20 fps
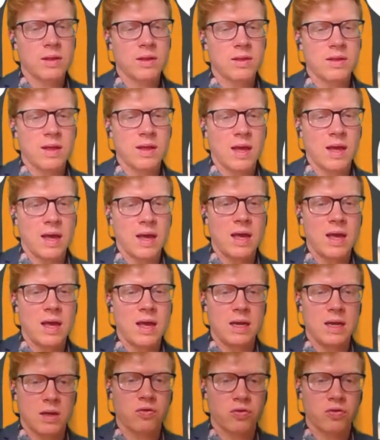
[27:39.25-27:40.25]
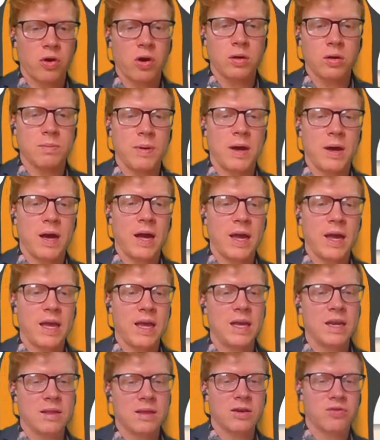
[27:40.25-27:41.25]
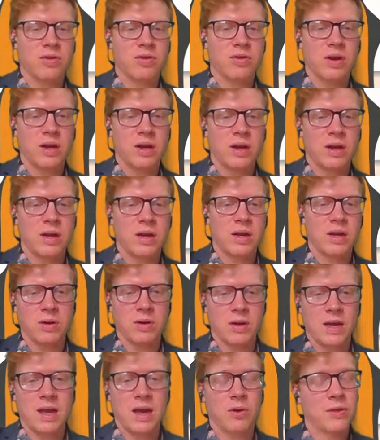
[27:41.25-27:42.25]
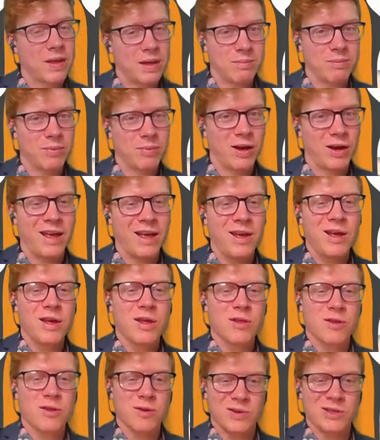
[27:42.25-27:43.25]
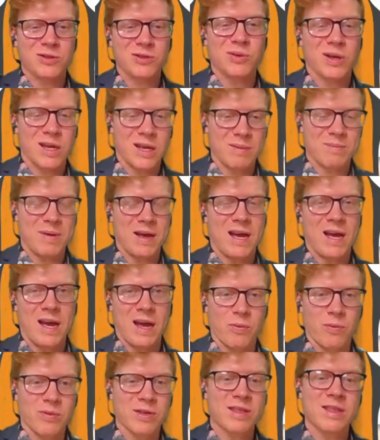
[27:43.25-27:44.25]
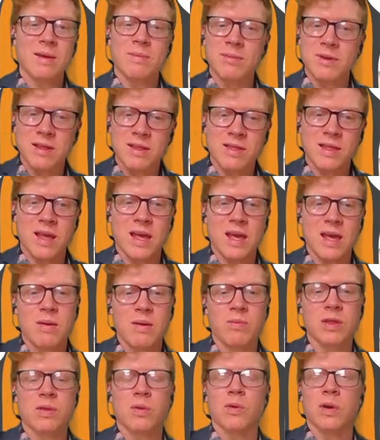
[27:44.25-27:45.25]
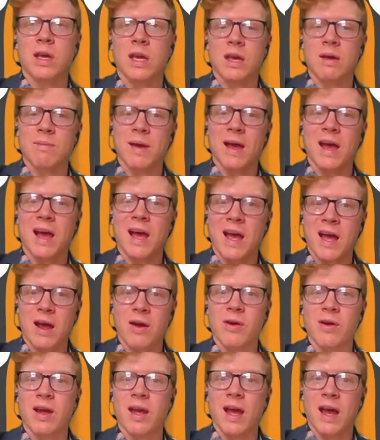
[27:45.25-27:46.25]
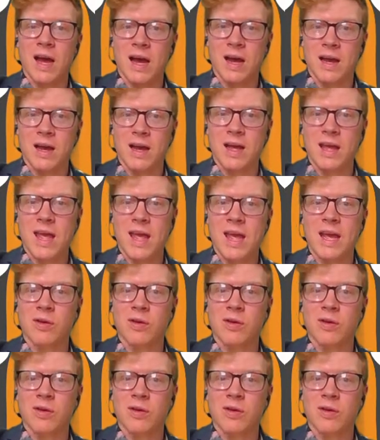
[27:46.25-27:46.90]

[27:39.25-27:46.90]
Then you want to discuss those adaptive advantages. Why does having a rhythm benefit the organism?